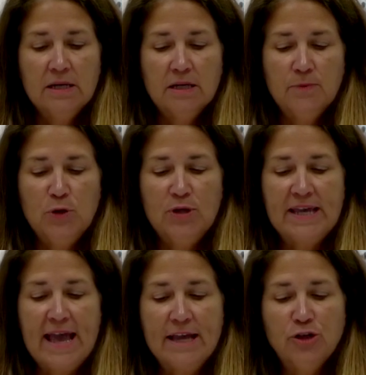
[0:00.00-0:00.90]

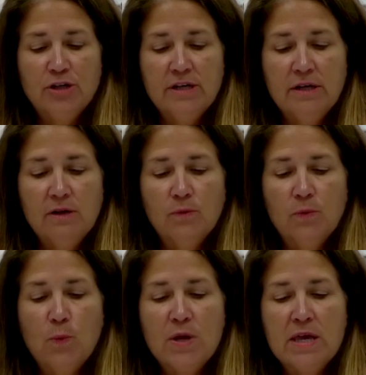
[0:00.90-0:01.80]
Communication,
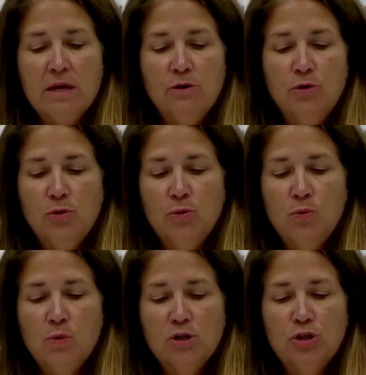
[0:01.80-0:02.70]
we
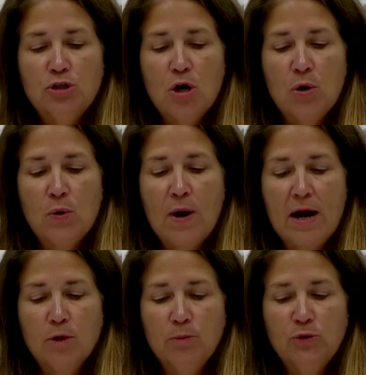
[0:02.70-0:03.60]
do show
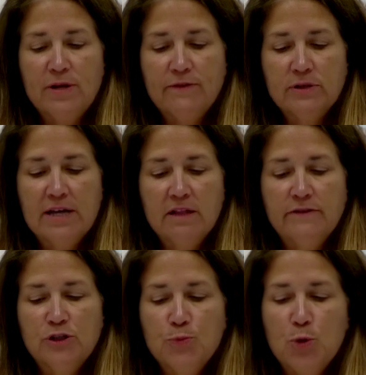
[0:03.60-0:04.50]
our Blue Devil
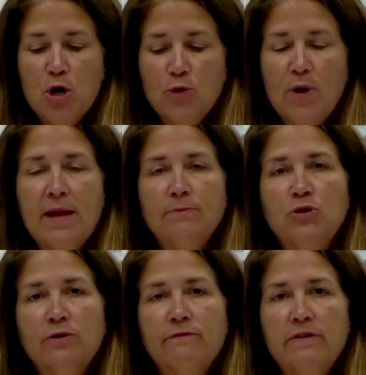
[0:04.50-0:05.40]
television program
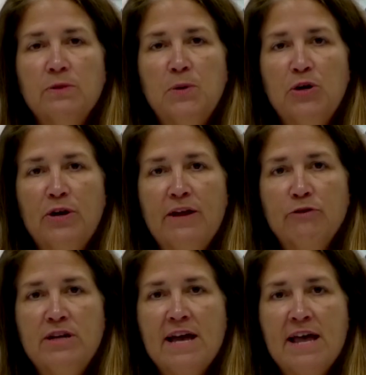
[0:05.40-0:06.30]
during fifth period
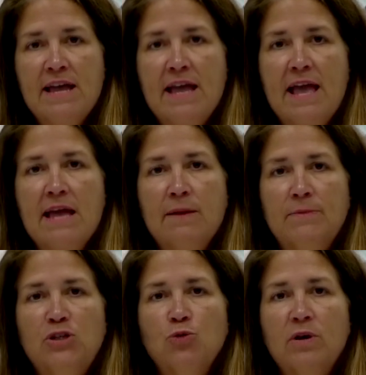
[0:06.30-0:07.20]
every day and
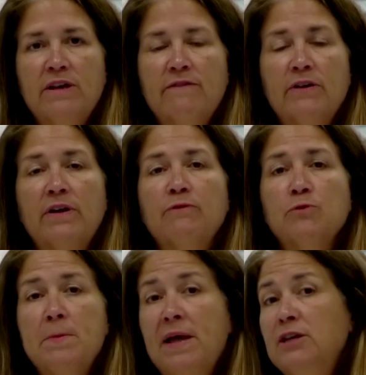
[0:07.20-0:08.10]
majority of our
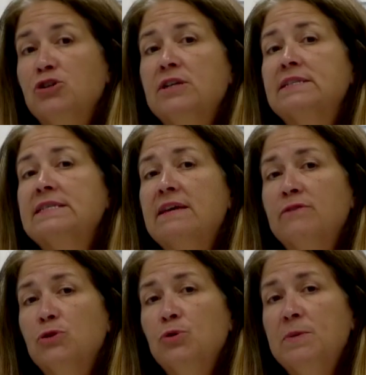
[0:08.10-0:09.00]
information is
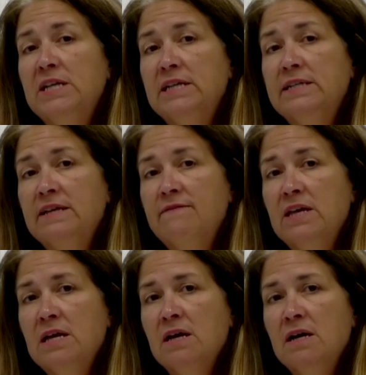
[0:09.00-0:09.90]
given through BDTV.